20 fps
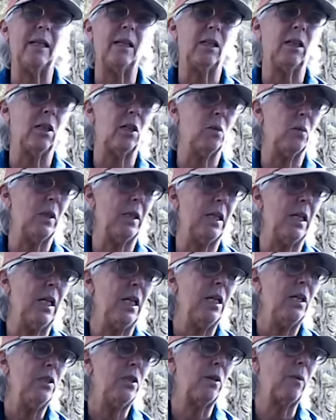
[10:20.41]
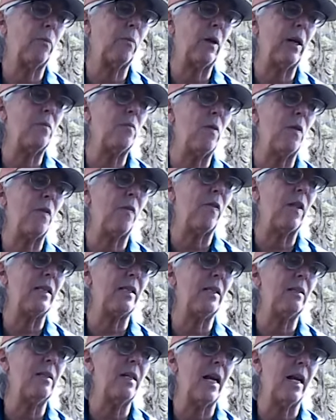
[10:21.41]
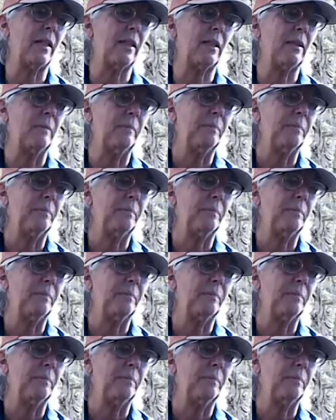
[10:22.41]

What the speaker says: a-going to run with this neck,